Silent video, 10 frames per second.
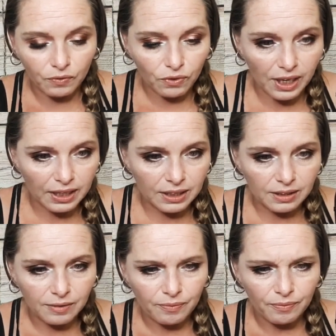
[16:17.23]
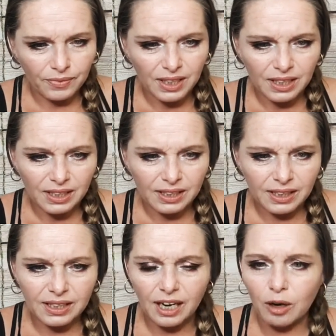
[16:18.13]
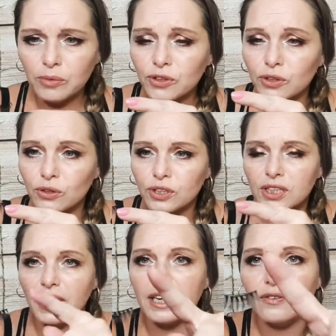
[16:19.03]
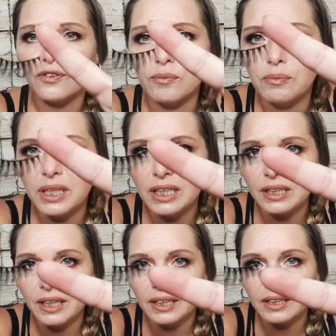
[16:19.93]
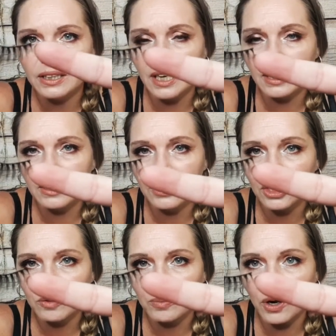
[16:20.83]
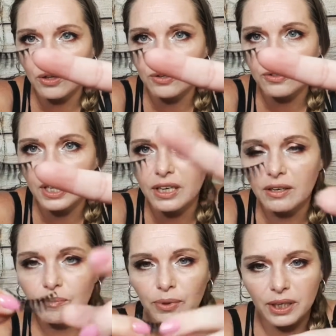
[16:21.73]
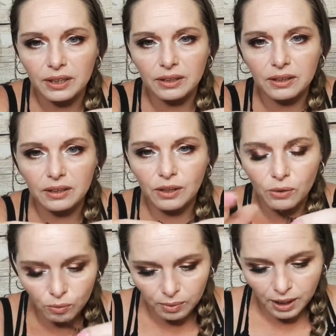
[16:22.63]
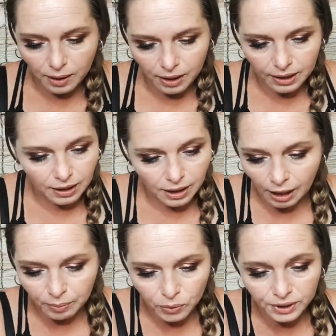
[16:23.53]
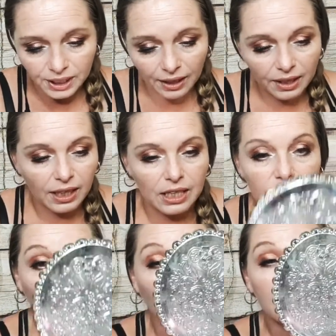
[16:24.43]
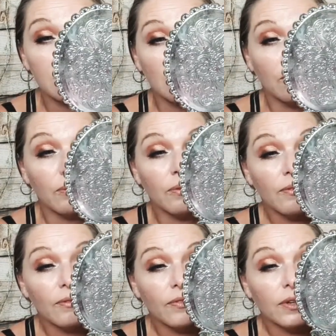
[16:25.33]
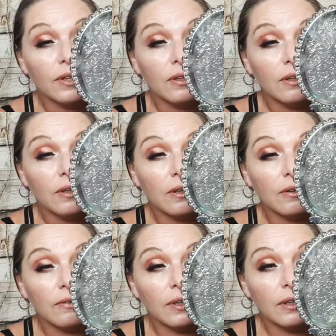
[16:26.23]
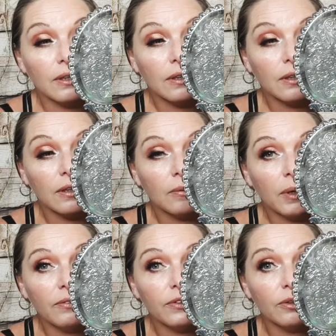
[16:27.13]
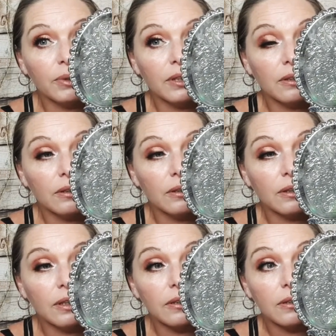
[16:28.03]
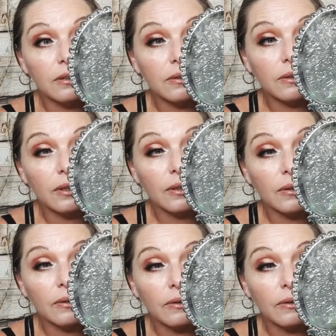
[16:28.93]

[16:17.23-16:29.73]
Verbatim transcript: Right. See, it almost looks like, for me, like this end is smaller there, but nope, I, I pulled it at the case right, so, all right. Am I filming? Yes, okay.